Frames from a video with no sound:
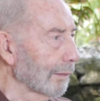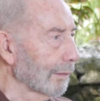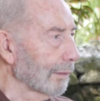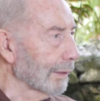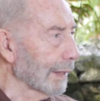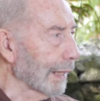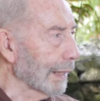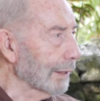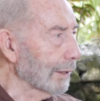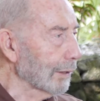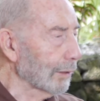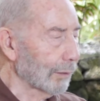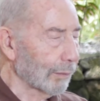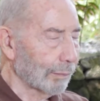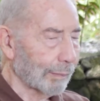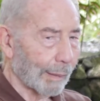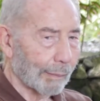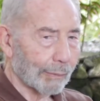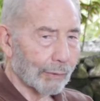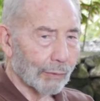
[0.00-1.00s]
get into
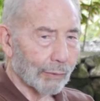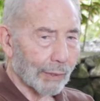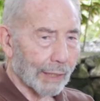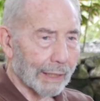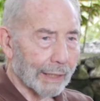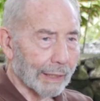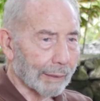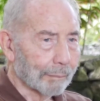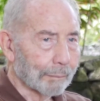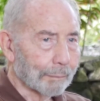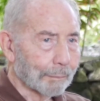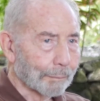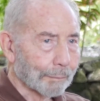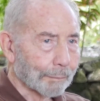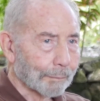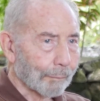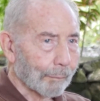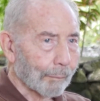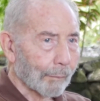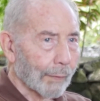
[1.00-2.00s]
Papua New Guinea.
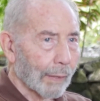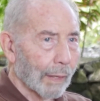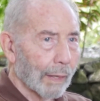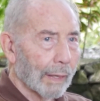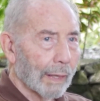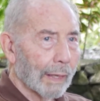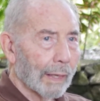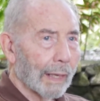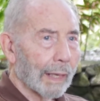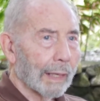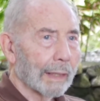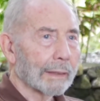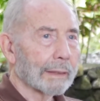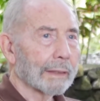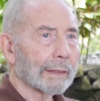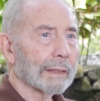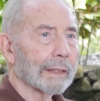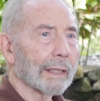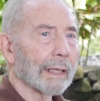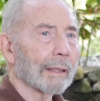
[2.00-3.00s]

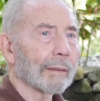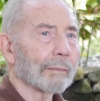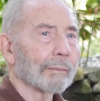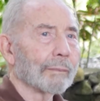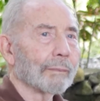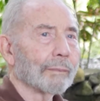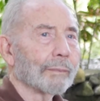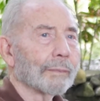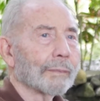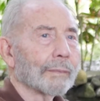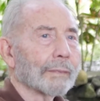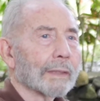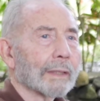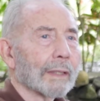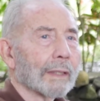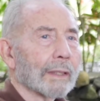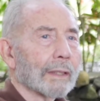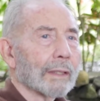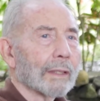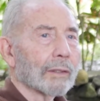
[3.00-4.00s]
And
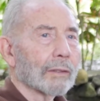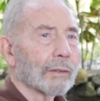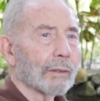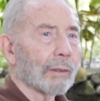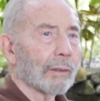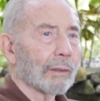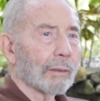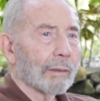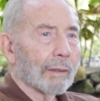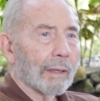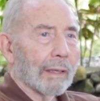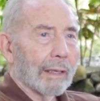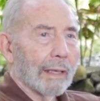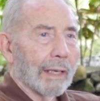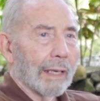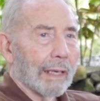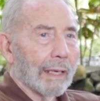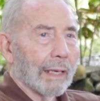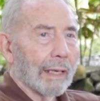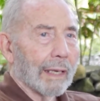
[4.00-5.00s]
so
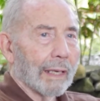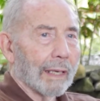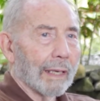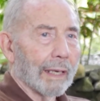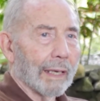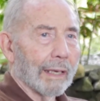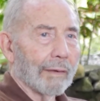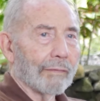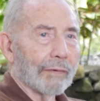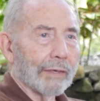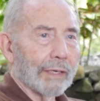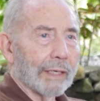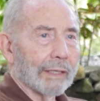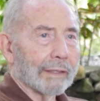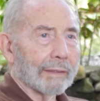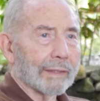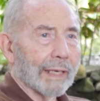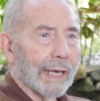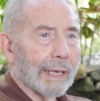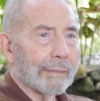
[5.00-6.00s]
every
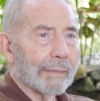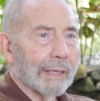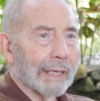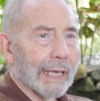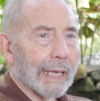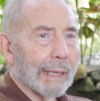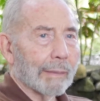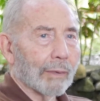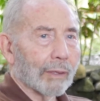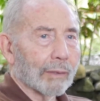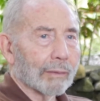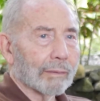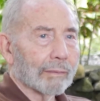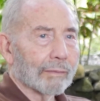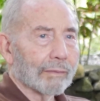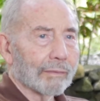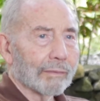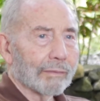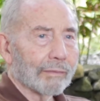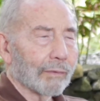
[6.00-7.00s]
time he came on
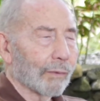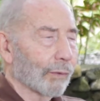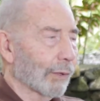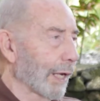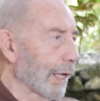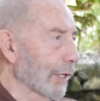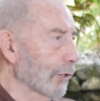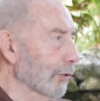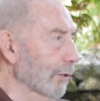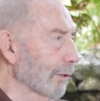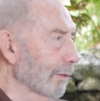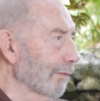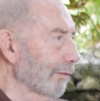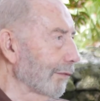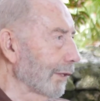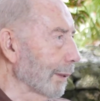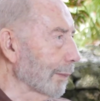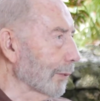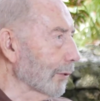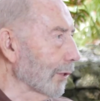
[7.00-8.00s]
vocation,
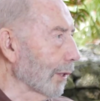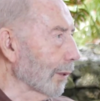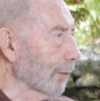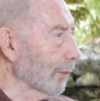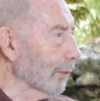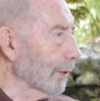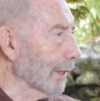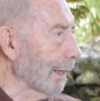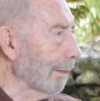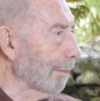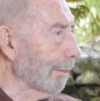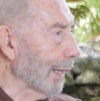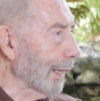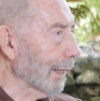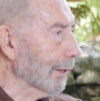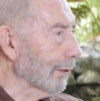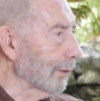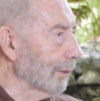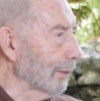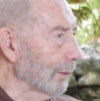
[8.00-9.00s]
Philip Strong would come back
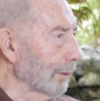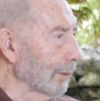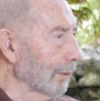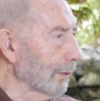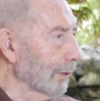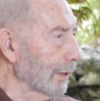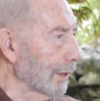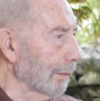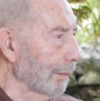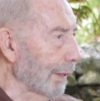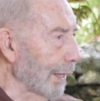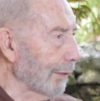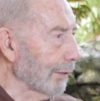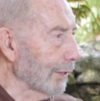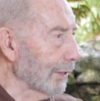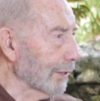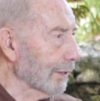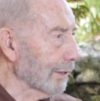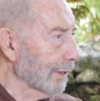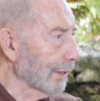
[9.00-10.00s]
to St
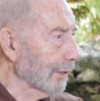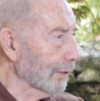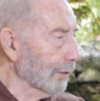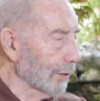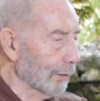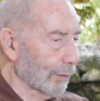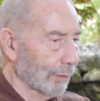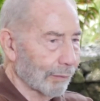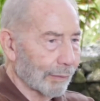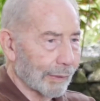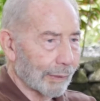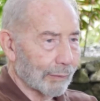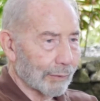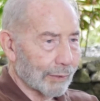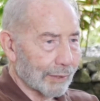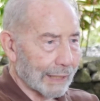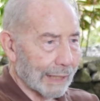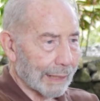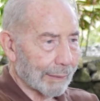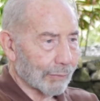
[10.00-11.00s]
Mary's, and so we would
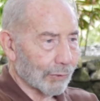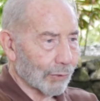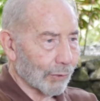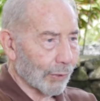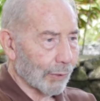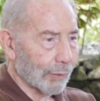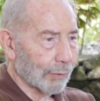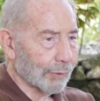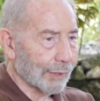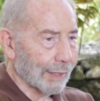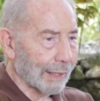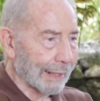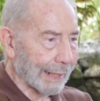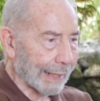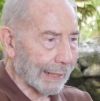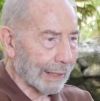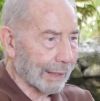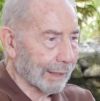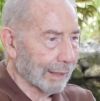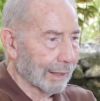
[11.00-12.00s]
see him. So there was a
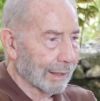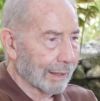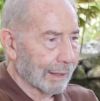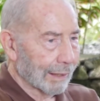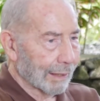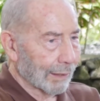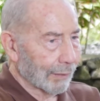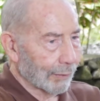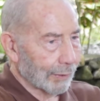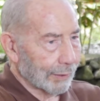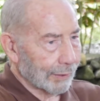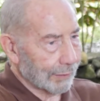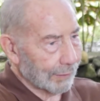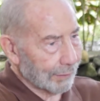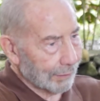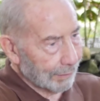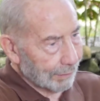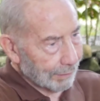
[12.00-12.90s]
link with